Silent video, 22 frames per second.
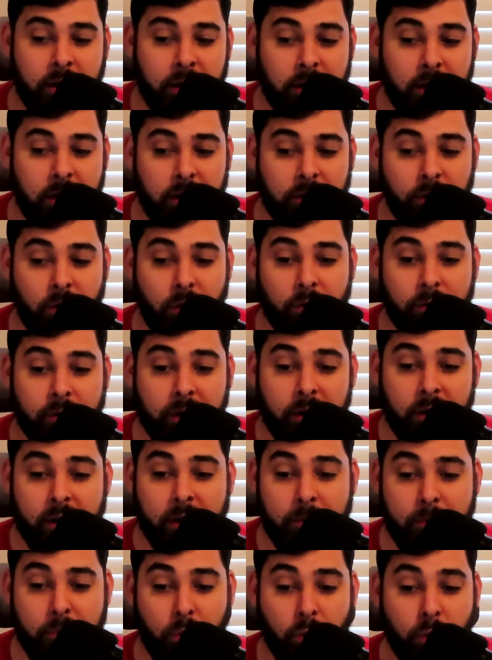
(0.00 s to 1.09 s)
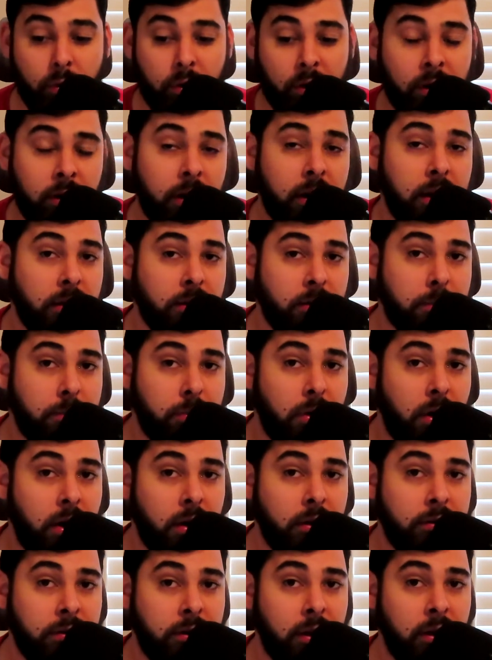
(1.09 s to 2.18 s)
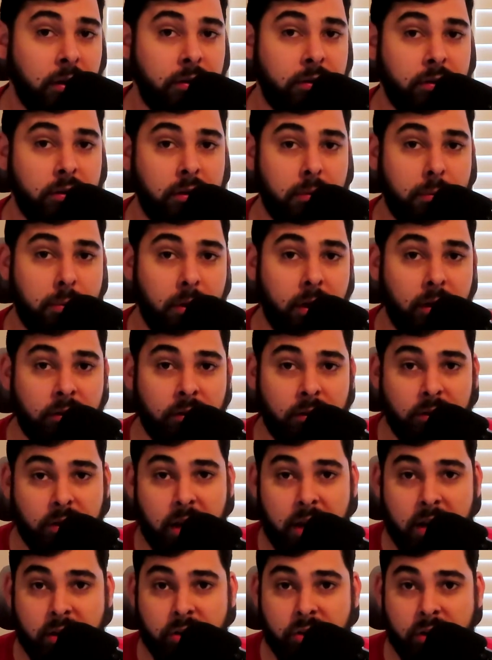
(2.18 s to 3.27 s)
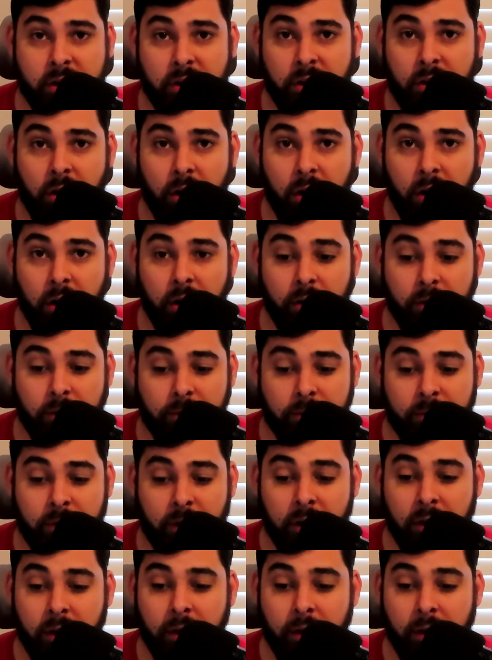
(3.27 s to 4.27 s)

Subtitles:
is all very important in the process, the presentation of